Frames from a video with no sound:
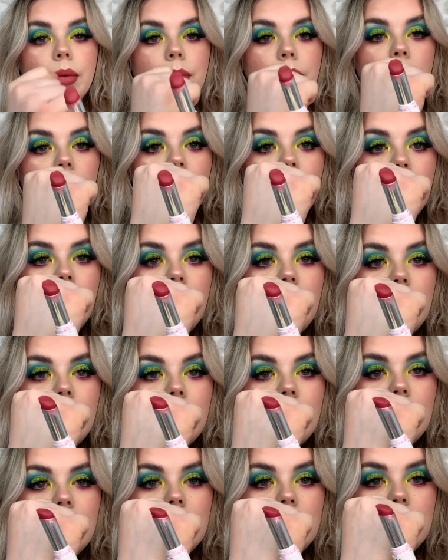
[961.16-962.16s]
my
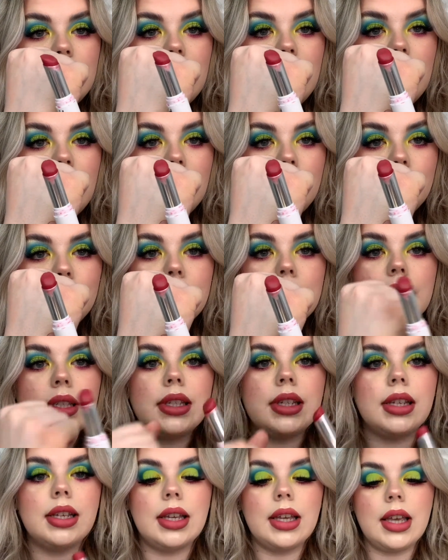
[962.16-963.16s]
lips.
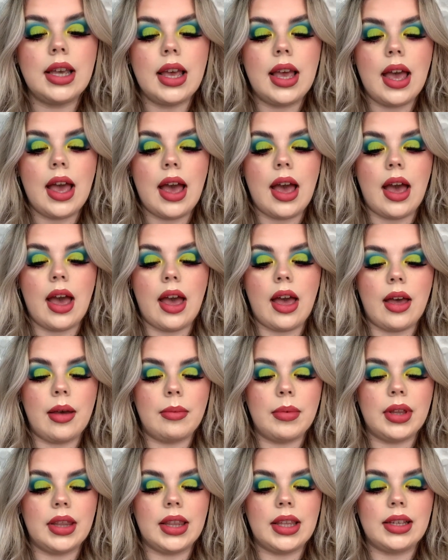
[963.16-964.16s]

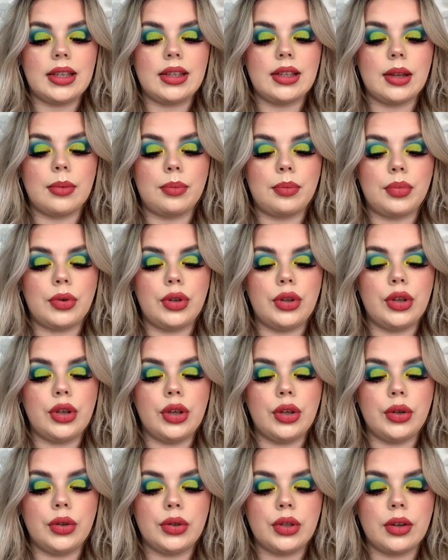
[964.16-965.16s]
This is a
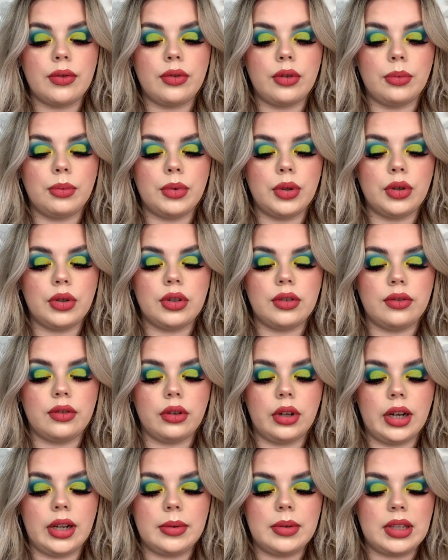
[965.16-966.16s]
beautiful
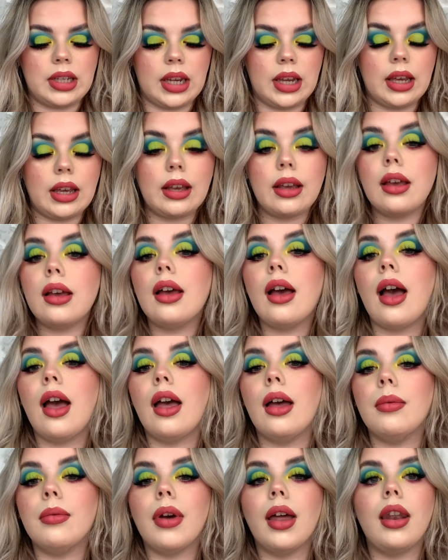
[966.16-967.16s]
lipstick.
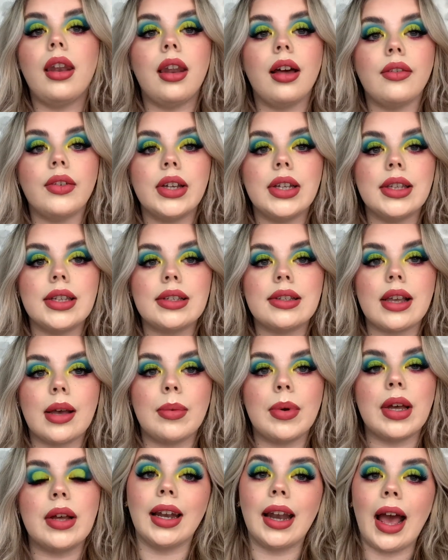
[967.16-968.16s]
I love it in the
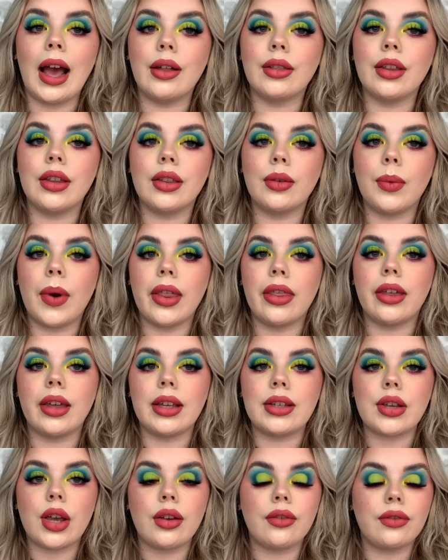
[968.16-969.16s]
summer. Now that the weather is
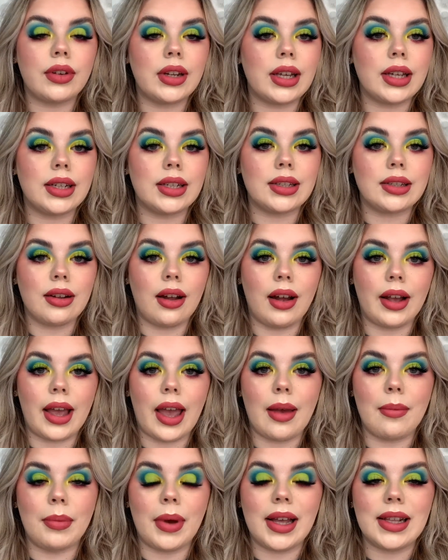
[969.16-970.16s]
hopefully going to start
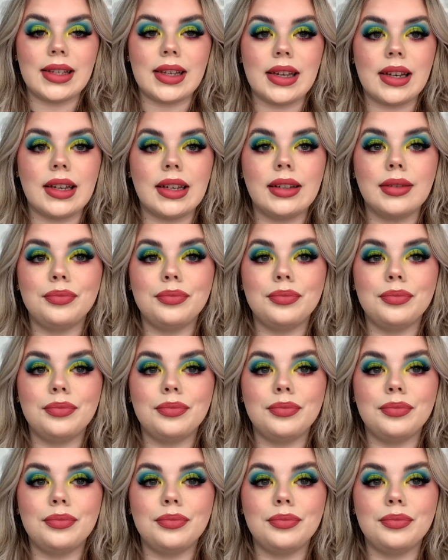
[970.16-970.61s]
getting better,